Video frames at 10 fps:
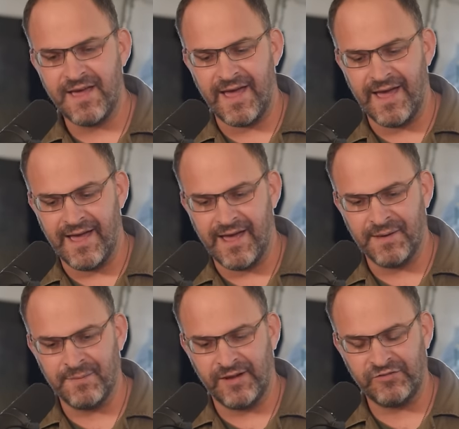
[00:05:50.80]

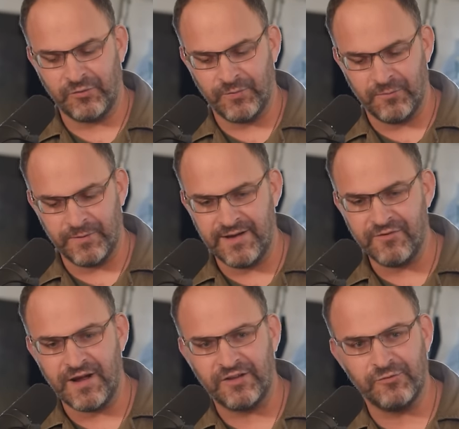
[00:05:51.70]
And so we
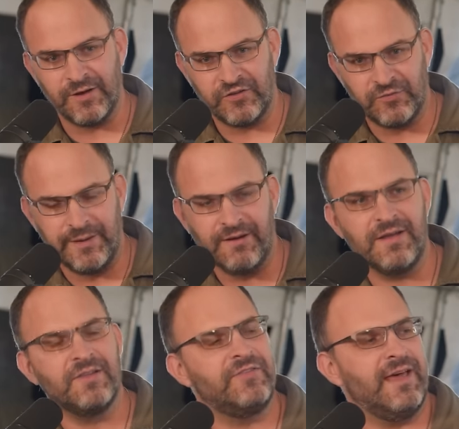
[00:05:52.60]
never got to
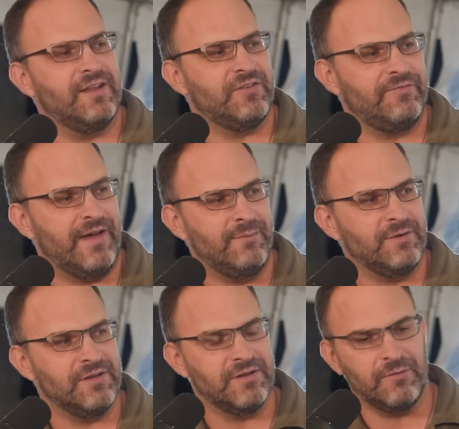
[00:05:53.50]
experience that as a
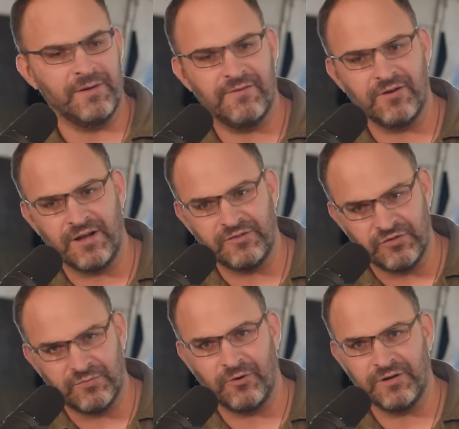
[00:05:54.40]
family. You know, we never got to
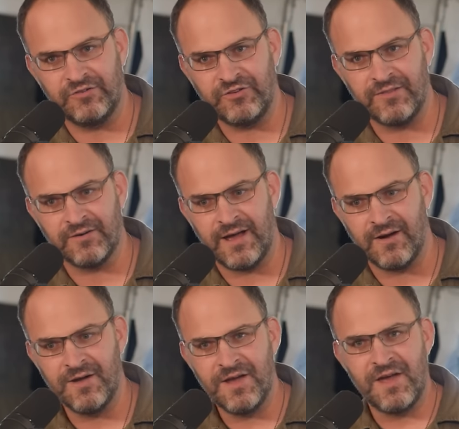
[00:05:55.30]
support each other.
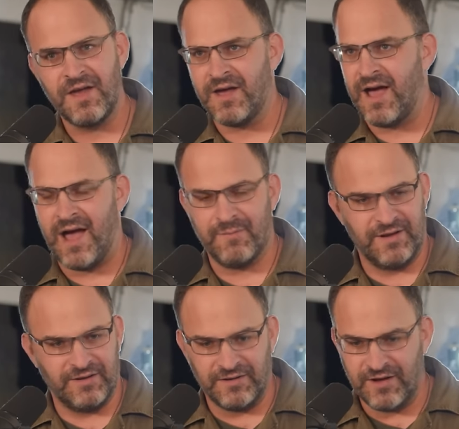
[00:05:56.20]
Now, I
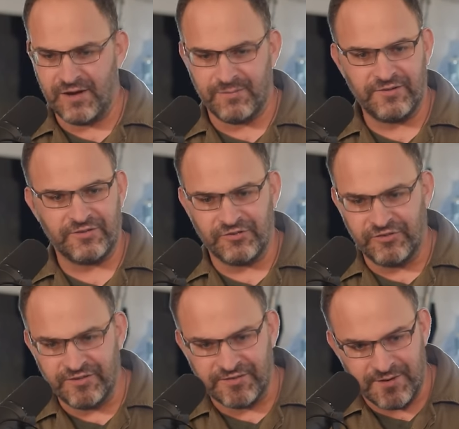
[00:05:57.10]
mean, God bless her.
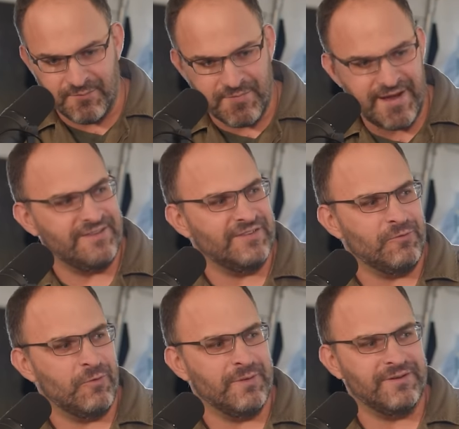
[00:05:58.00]
She's an
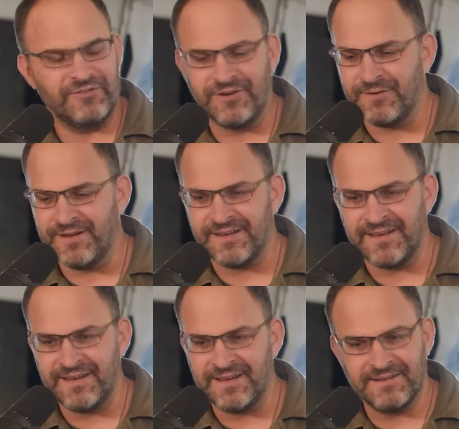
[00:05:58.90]
amazing woman. She
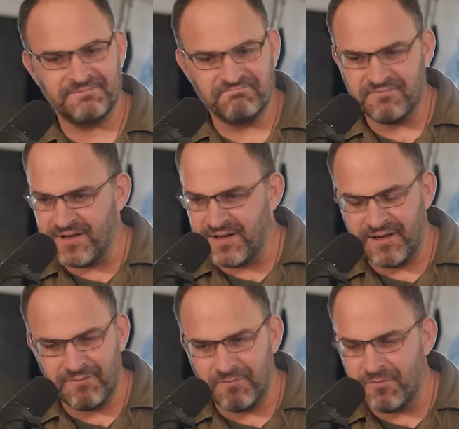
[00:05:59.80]
really,
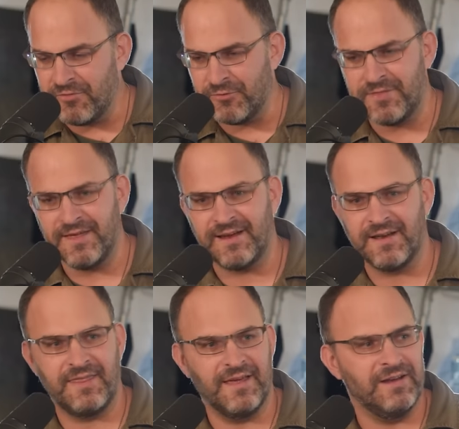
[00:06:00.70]
through thick
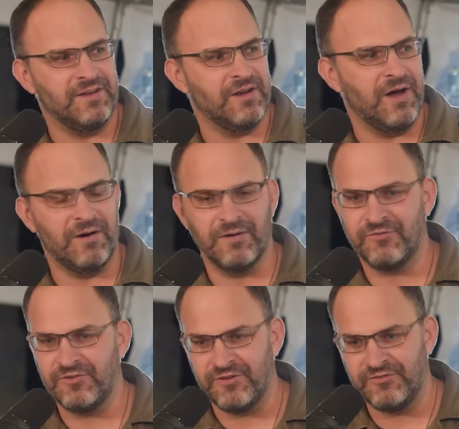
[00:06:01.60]
and thin, you know,
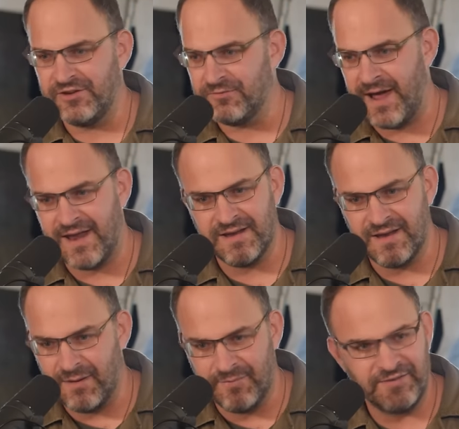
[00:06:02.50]
she ran
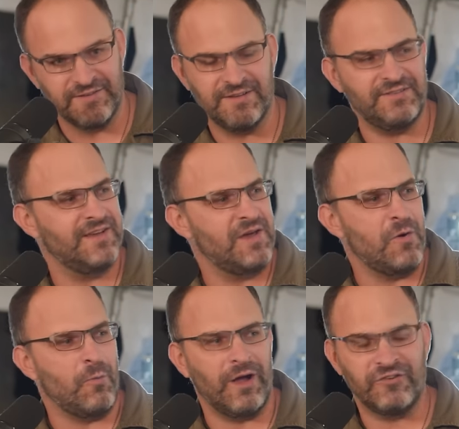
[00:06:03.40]
a business
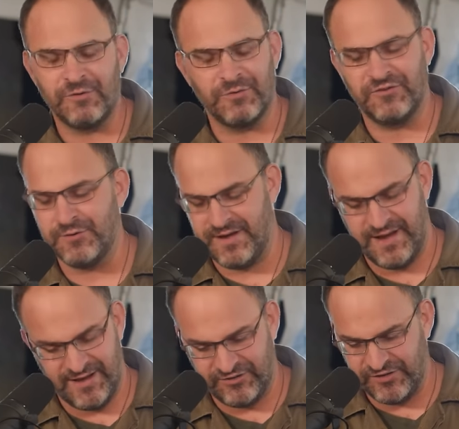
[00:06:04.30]
while she was doing it.